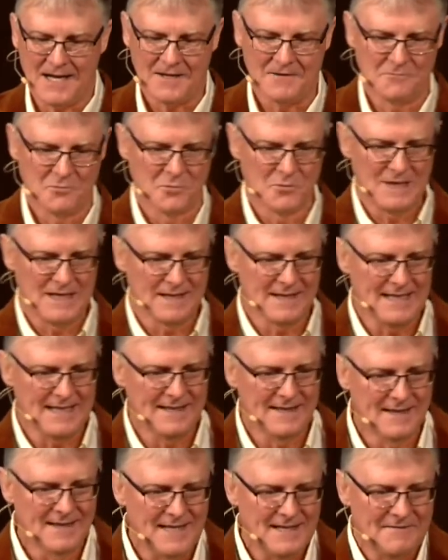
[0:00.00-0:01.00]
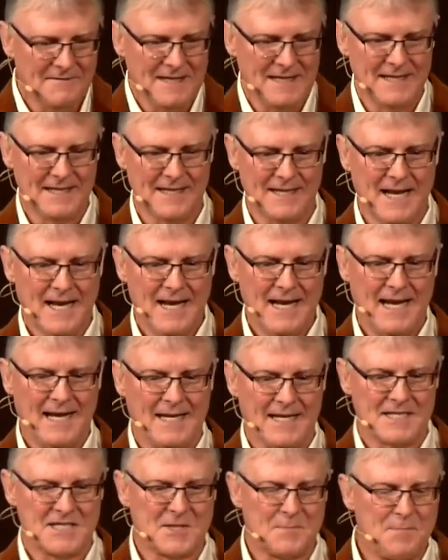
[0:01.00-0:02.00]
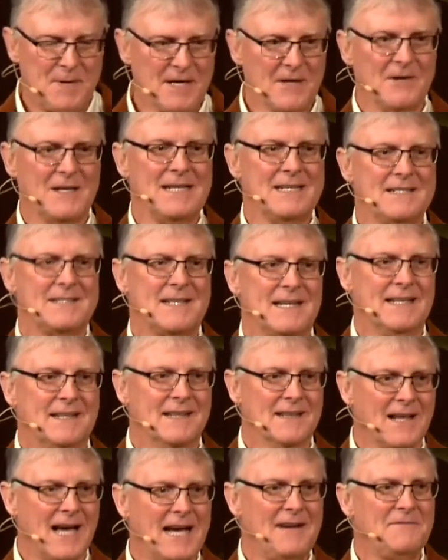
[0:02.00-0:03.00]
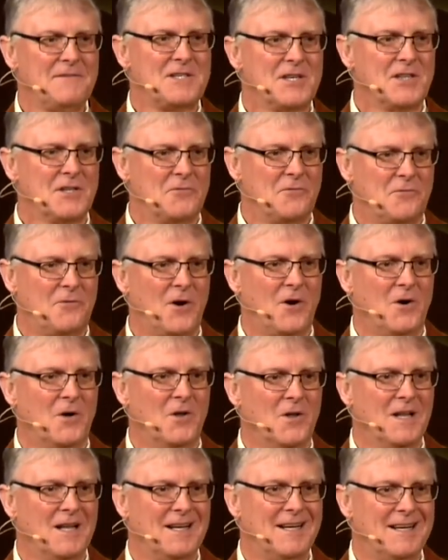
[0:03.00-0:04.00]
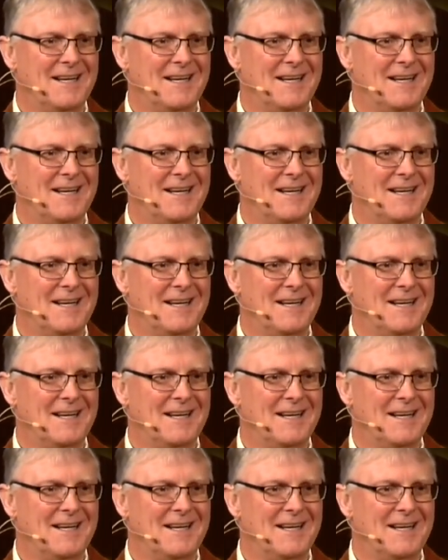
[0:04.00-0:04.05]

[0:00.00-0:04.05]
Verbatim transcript: of really living and, and experiencing life to the full,